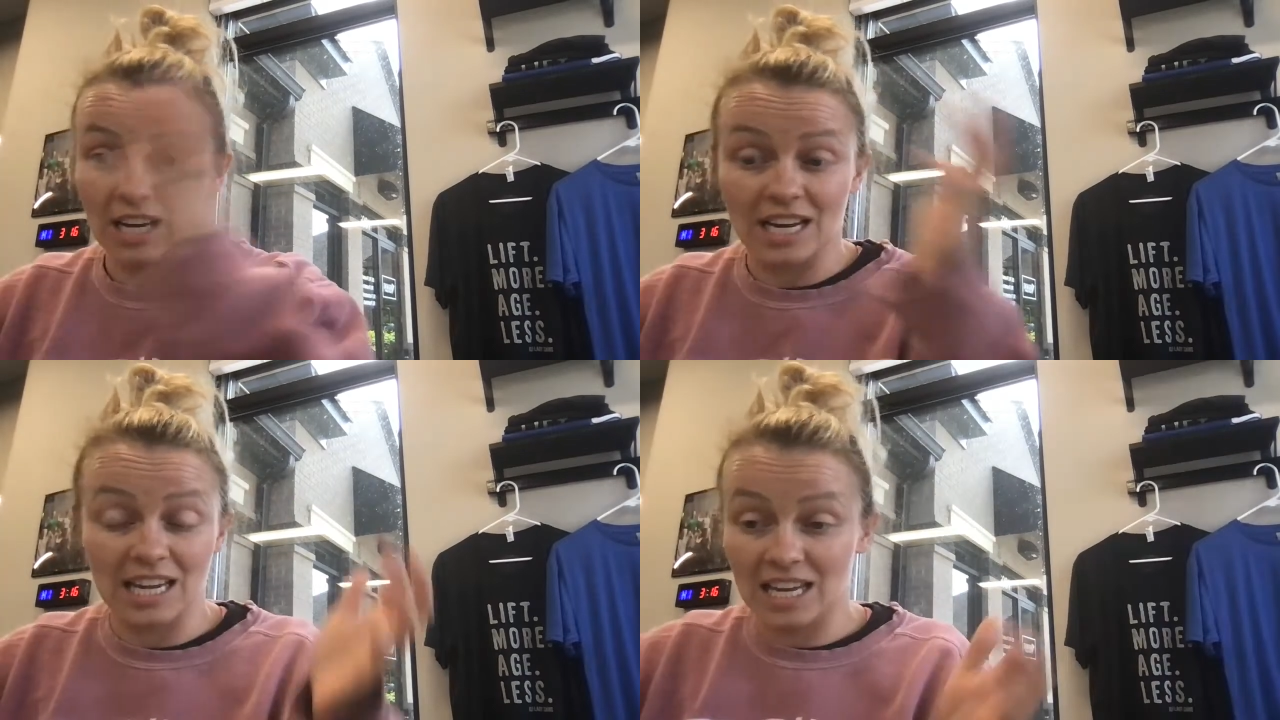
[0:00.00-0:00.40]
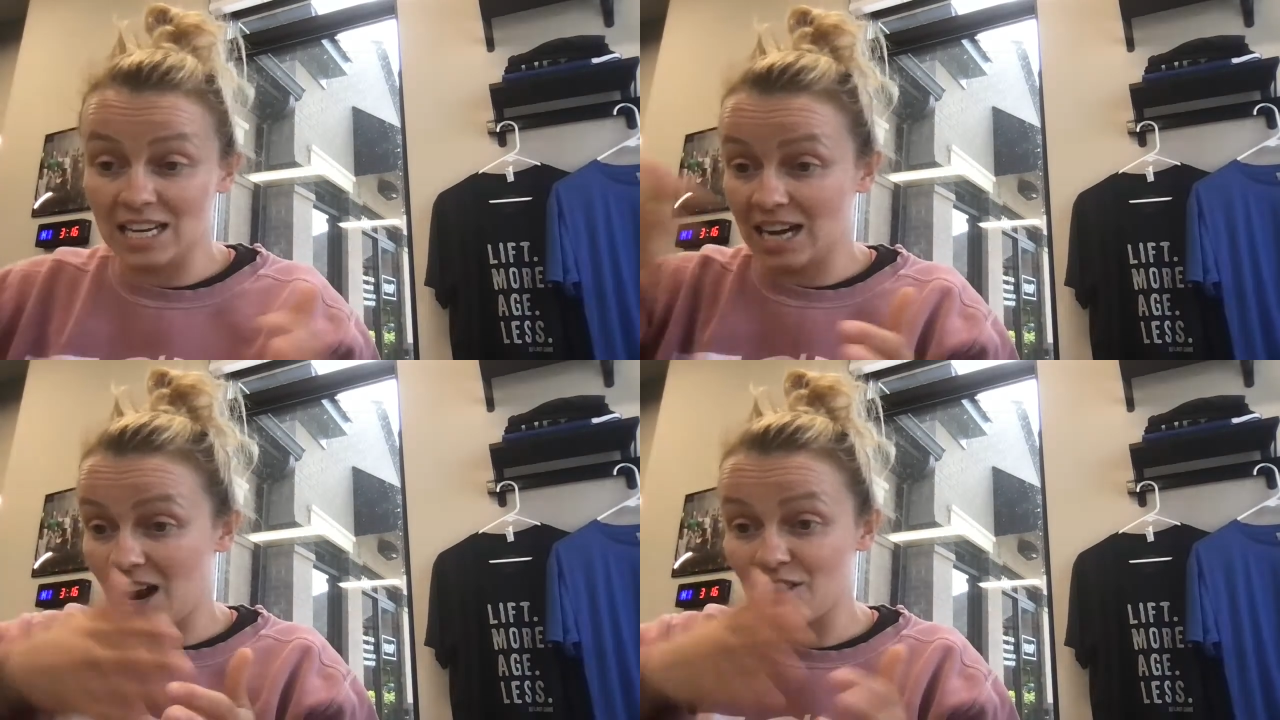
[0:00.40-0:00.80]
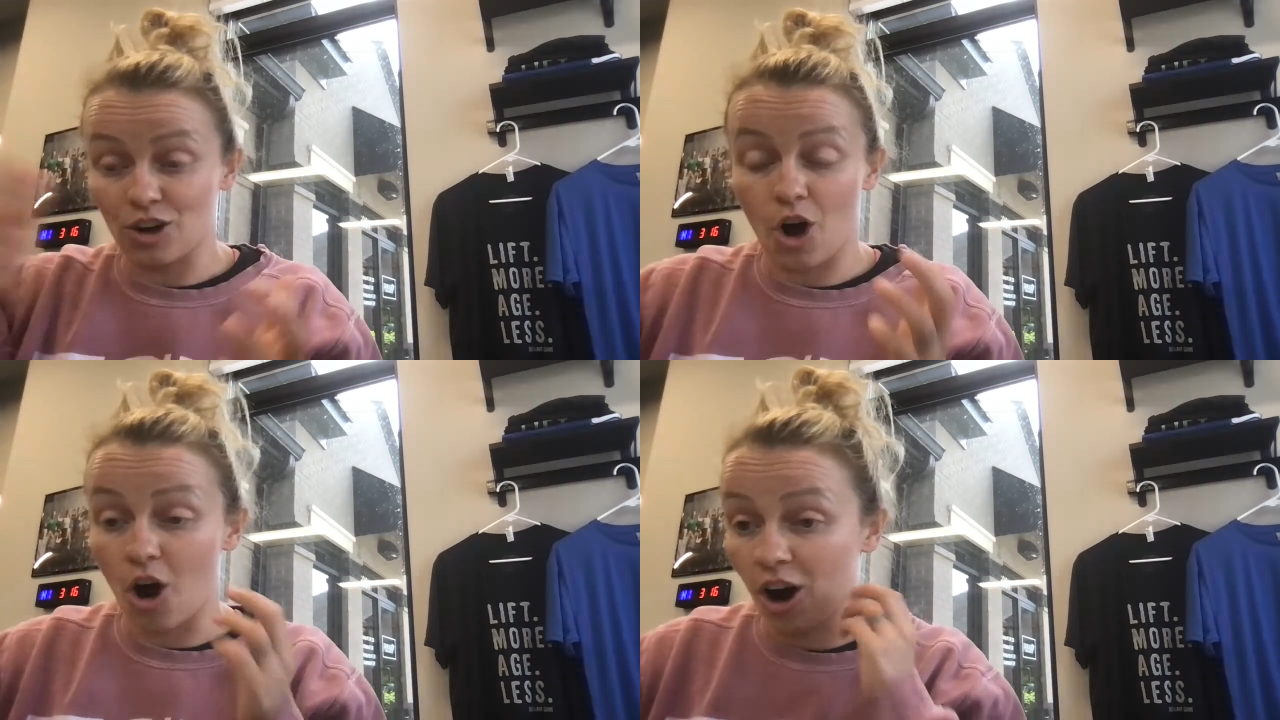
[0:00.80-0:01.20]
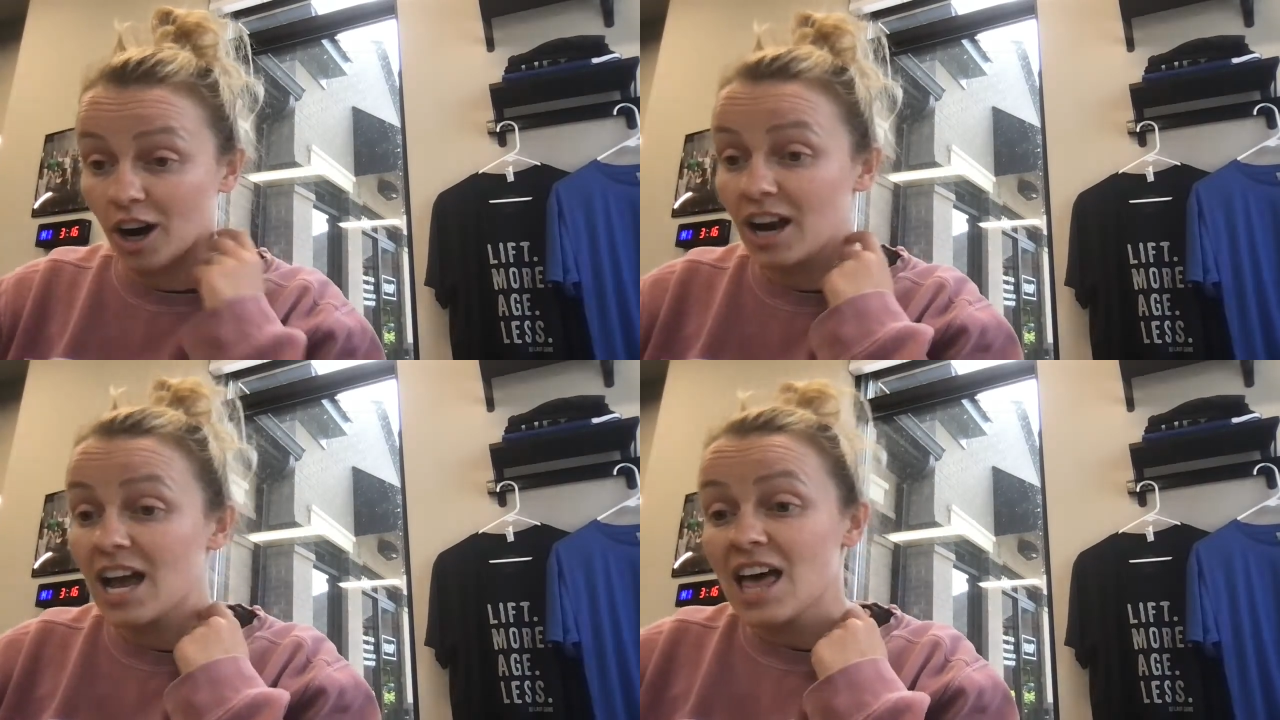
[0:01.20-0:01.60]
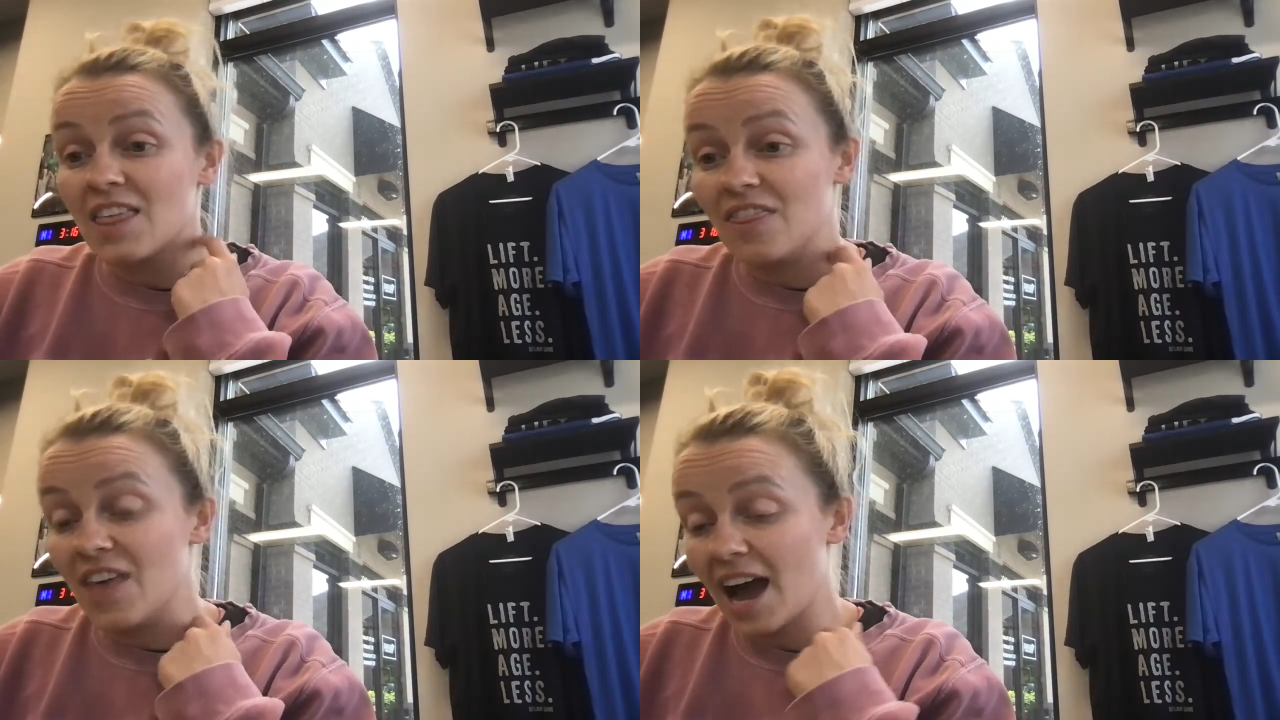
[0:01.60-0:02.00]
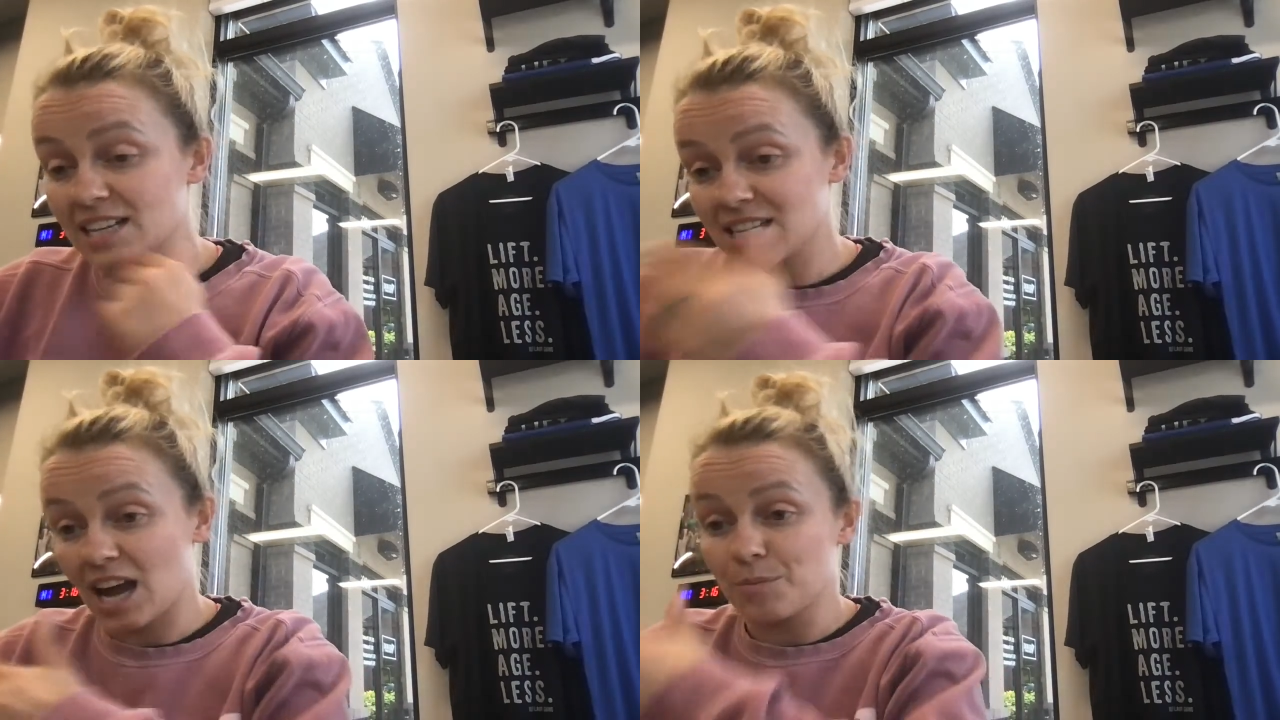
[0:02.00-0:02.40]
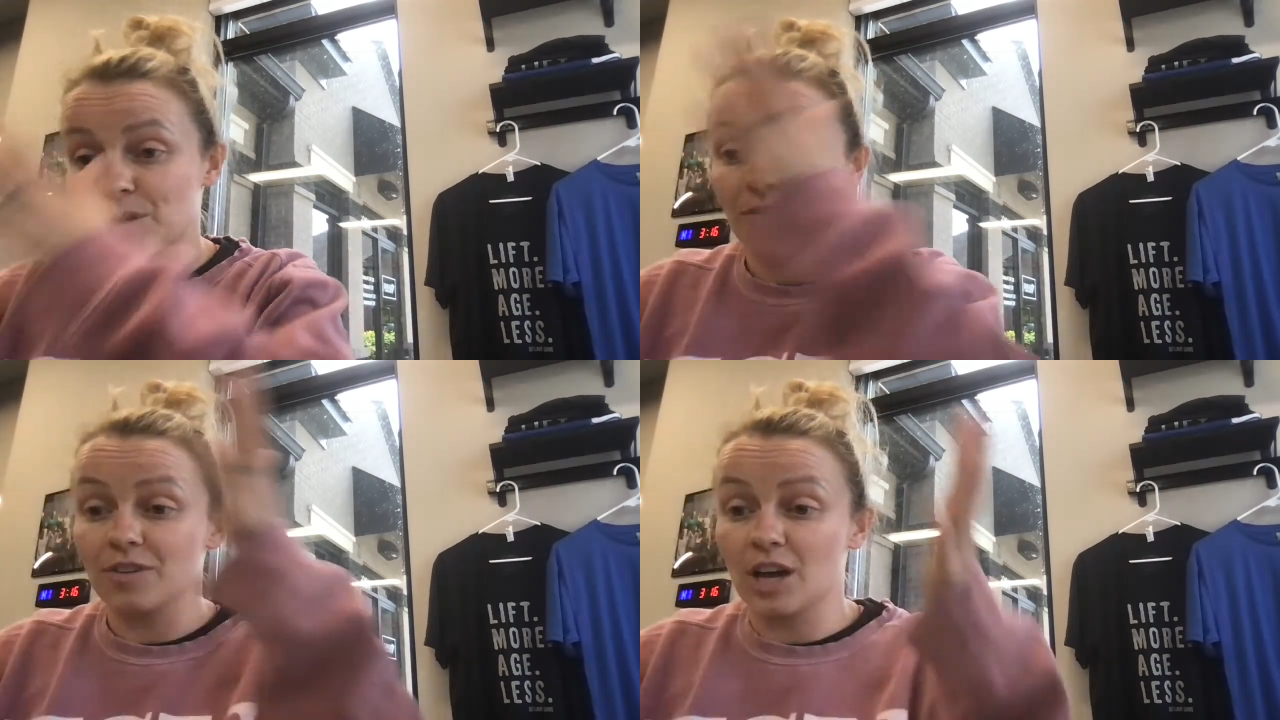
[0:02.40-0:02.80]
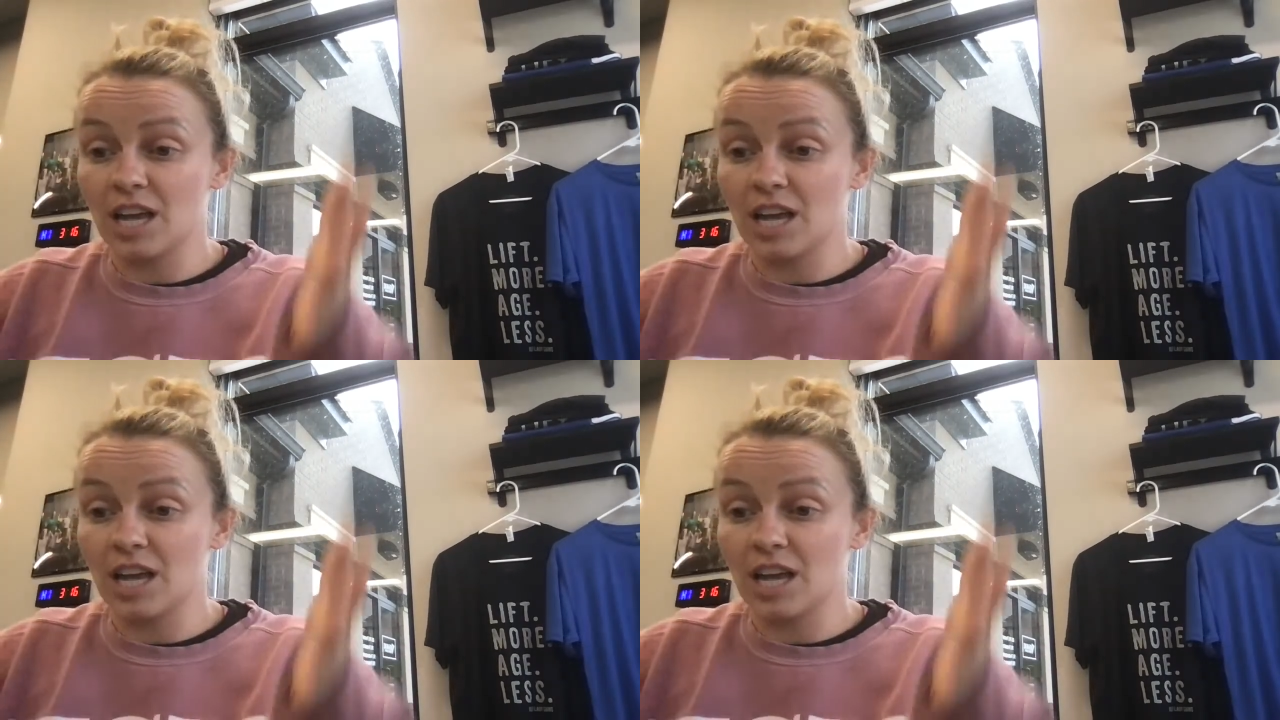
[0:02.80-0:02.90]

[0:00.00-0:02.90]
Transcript: getting in and out of the car, that type of